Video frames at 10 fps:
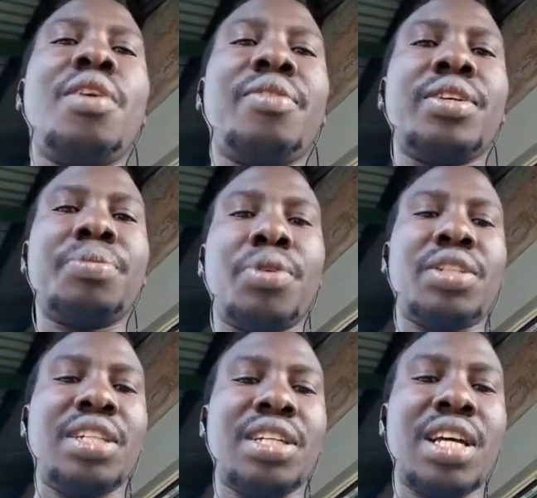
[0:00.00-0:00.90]
the
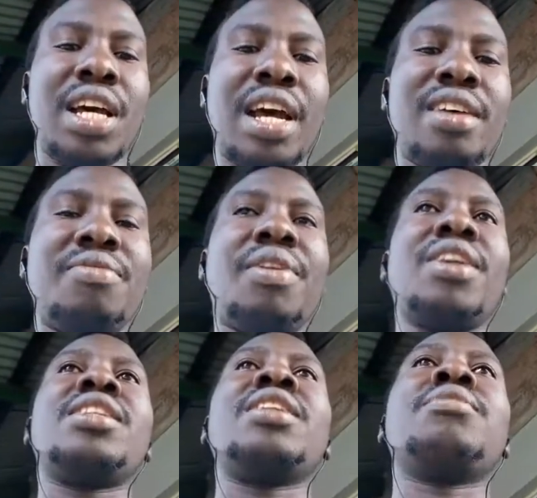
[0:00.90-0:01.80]
sporting
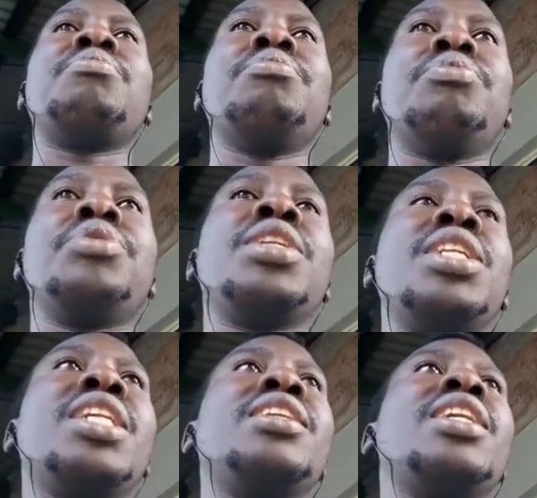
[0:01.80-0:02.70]
events that bring
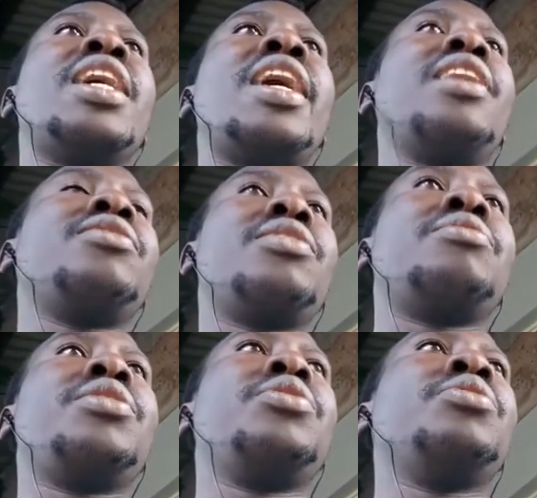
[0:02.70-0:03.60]
in the highest
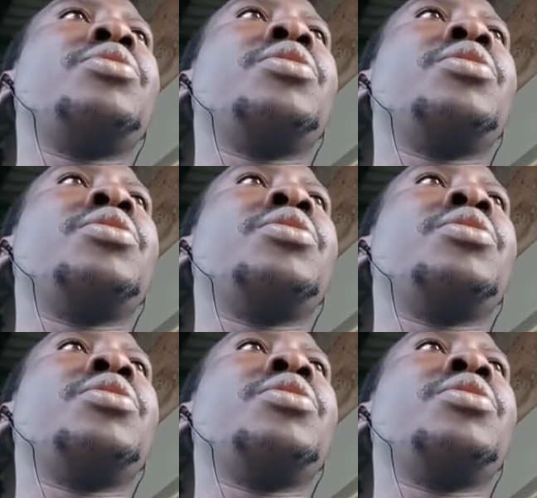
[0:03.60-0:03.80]
revenue